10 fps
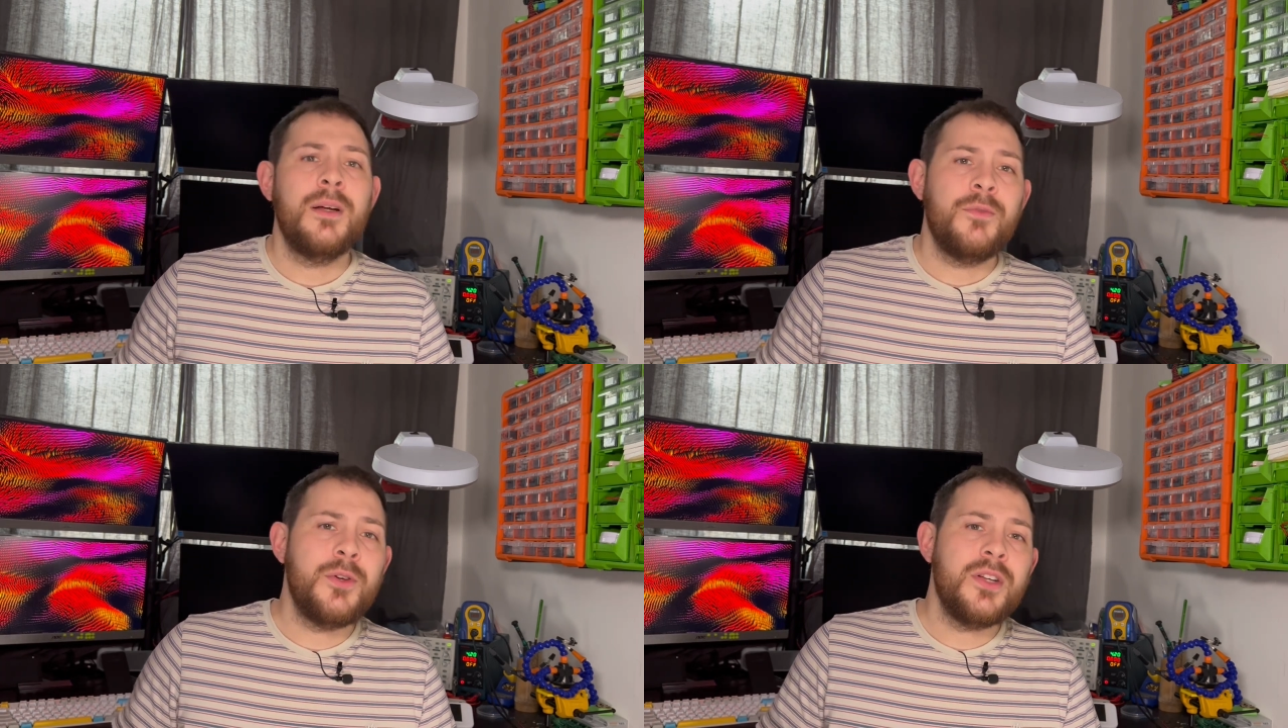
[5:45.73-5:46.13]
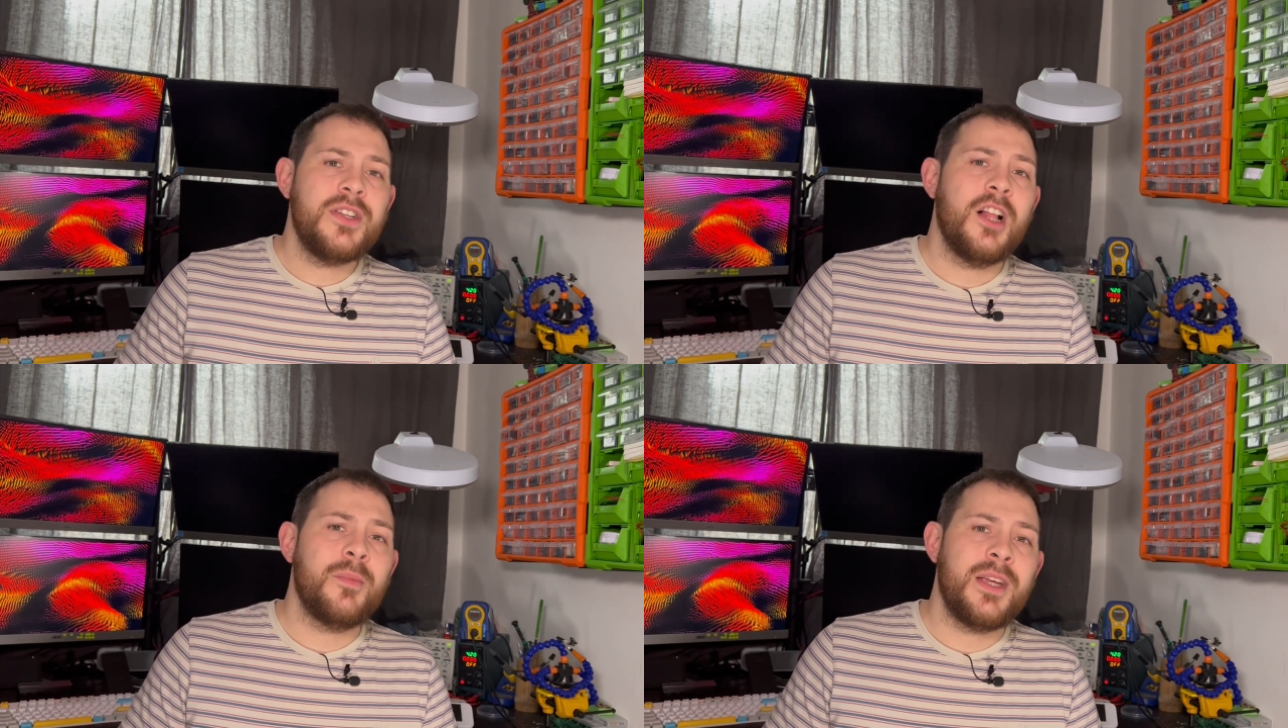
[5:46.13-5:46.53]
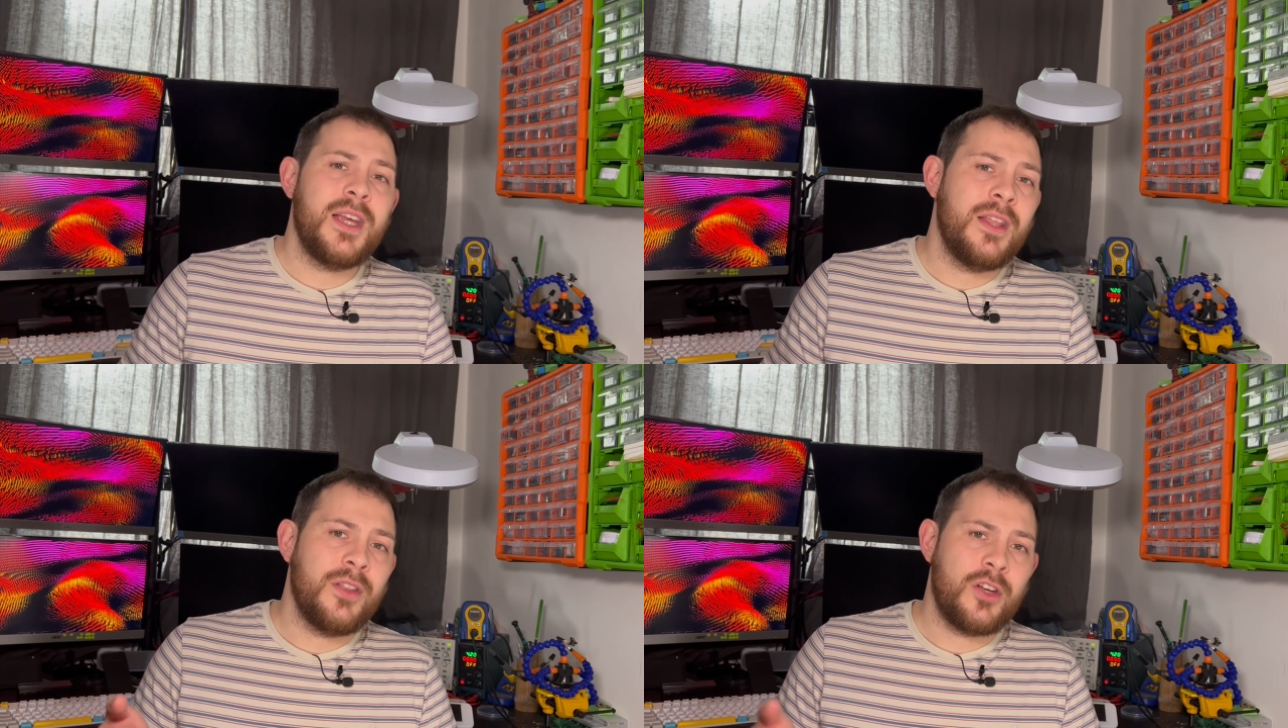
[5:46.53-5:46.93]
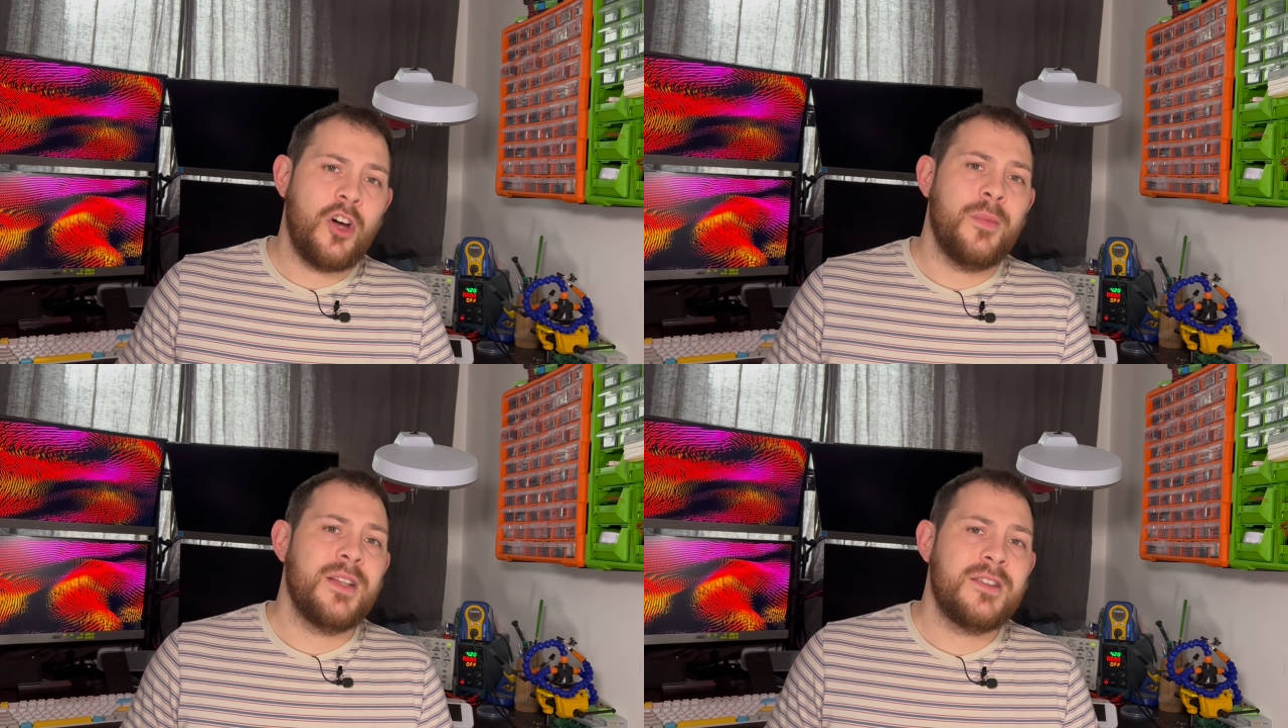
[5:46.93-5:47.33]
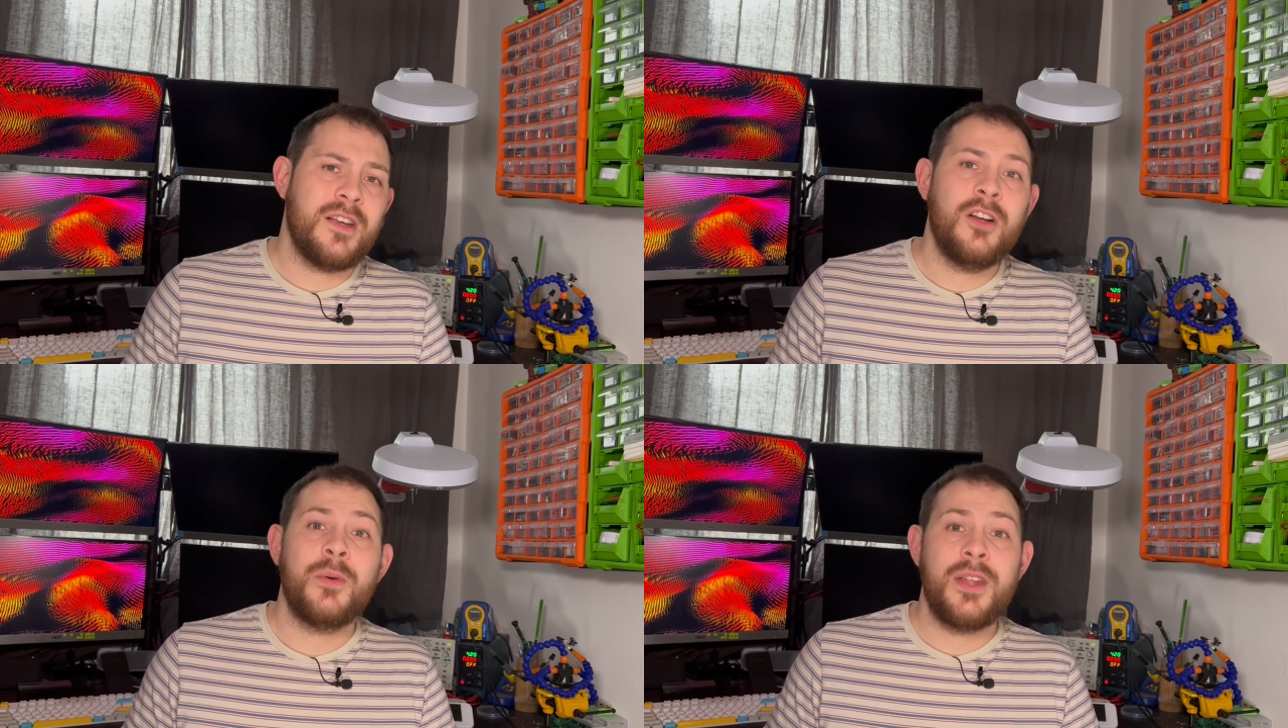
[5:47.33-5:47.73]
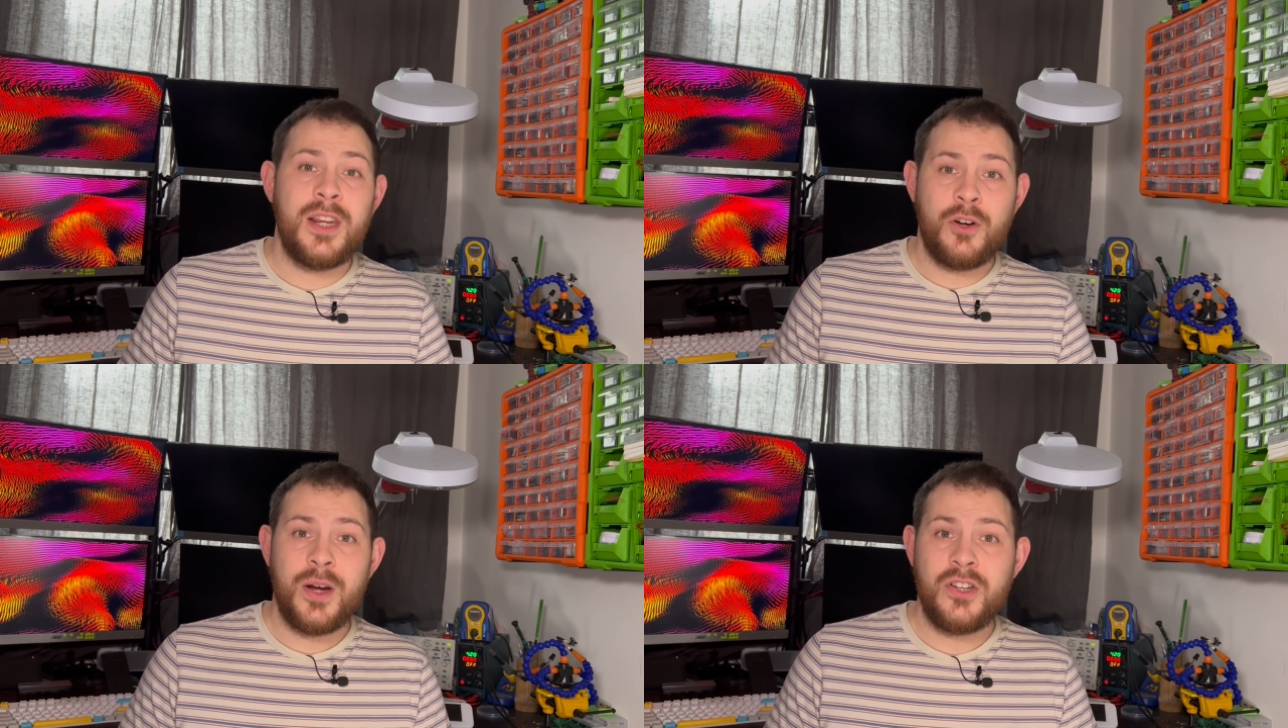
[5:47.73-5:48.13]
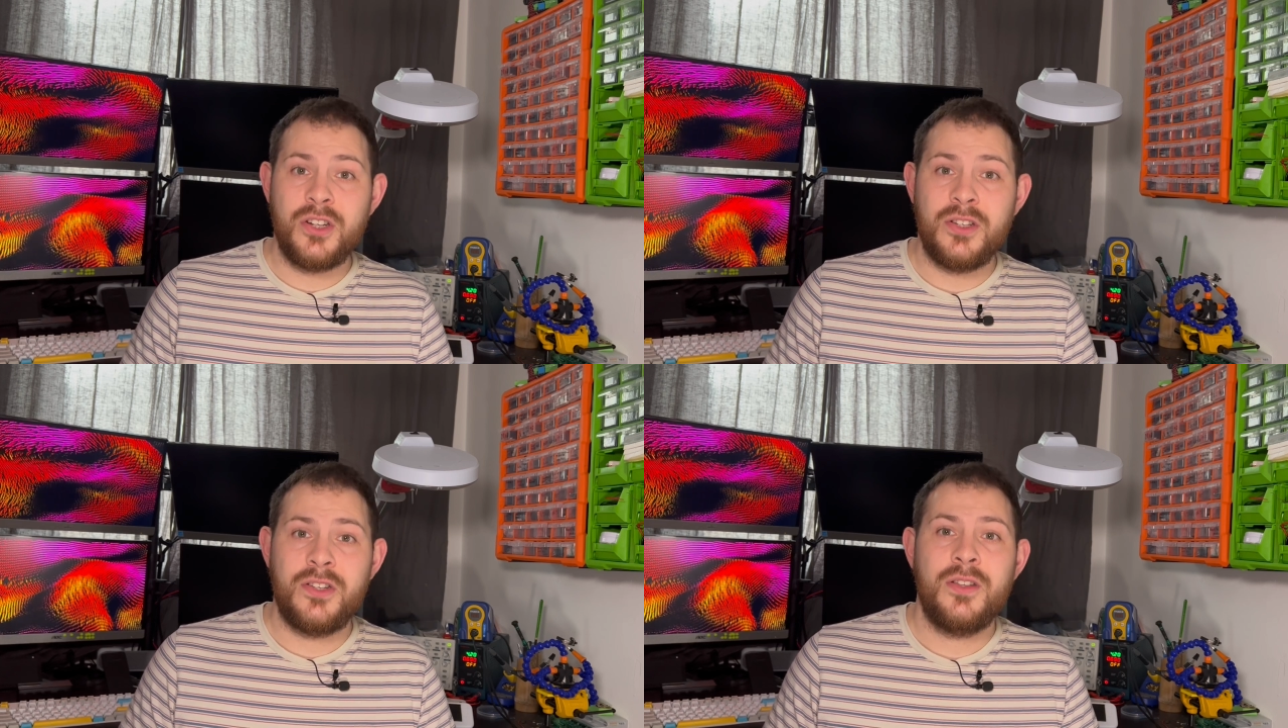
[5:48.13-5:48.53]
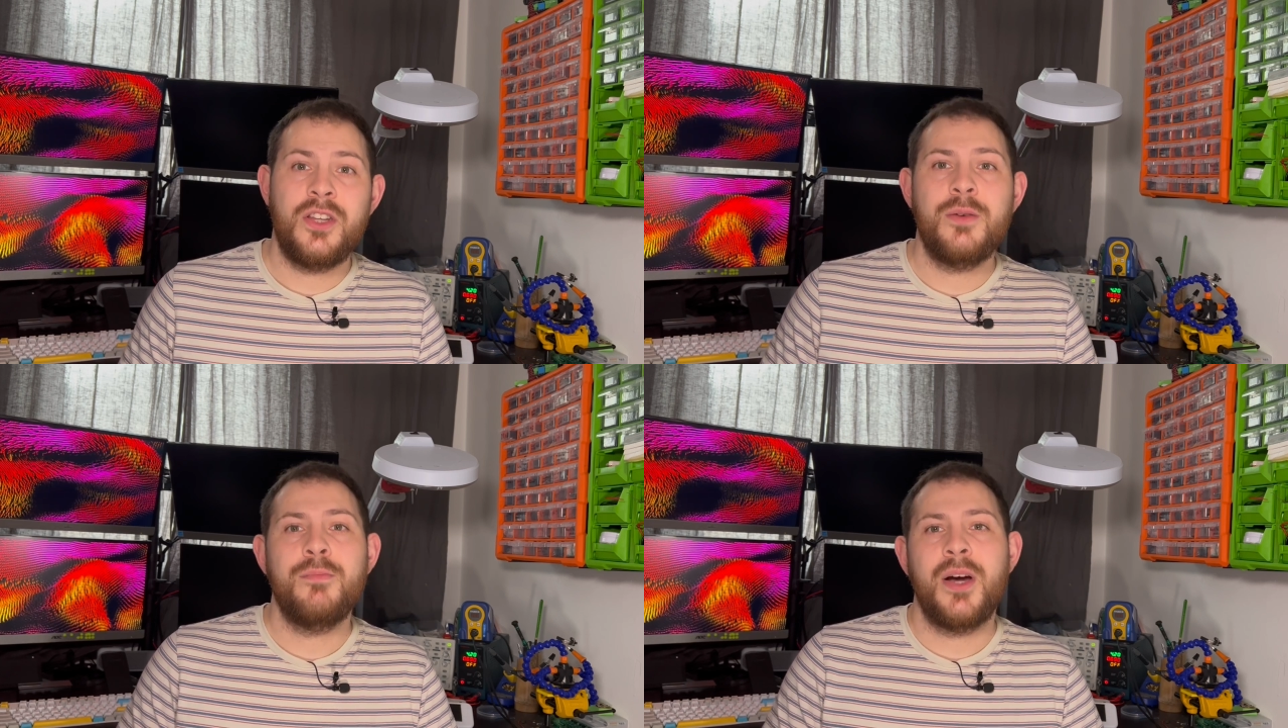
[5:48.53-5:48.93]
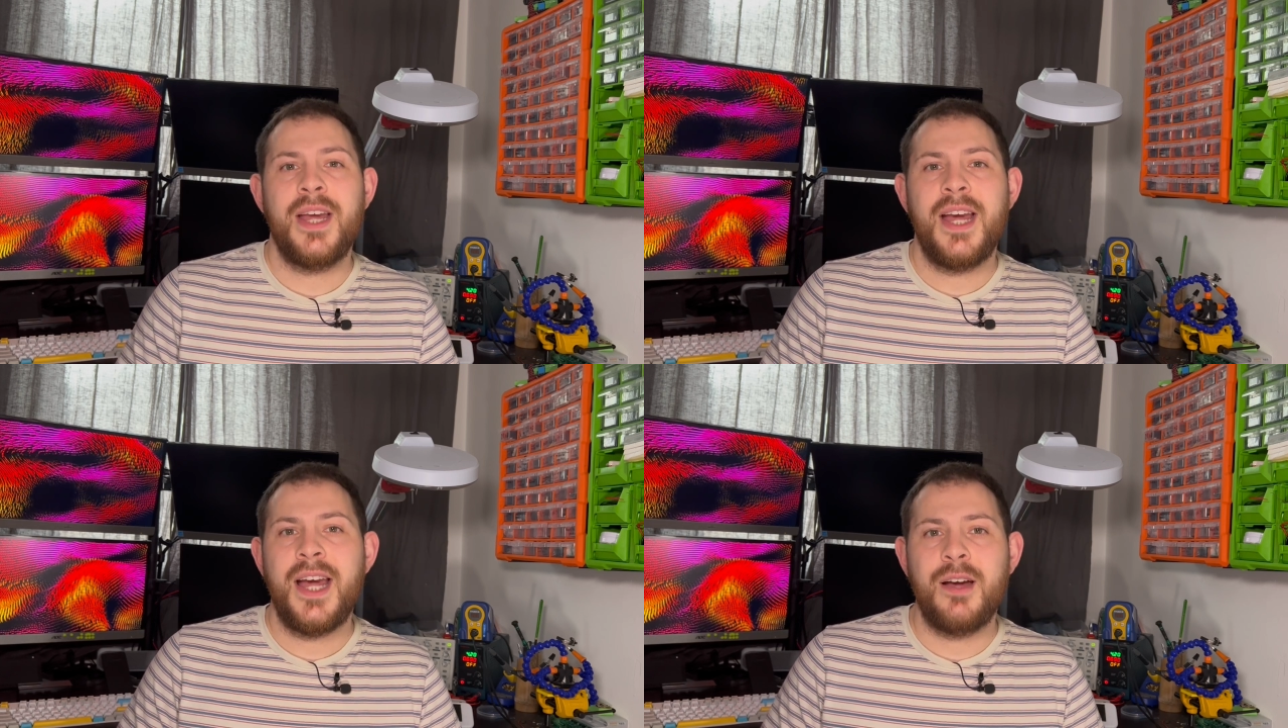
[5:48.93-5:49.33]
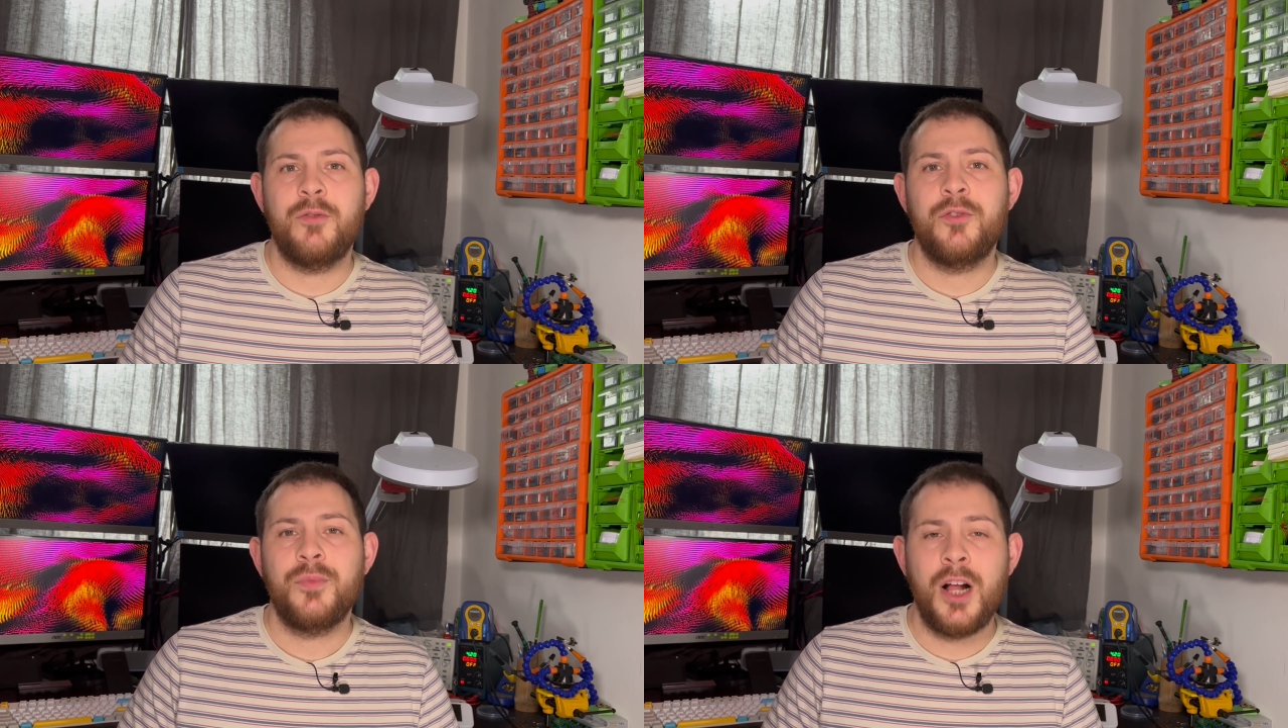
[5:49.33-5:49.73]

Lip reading: you can tell me in the comments, along with any questions that you might have.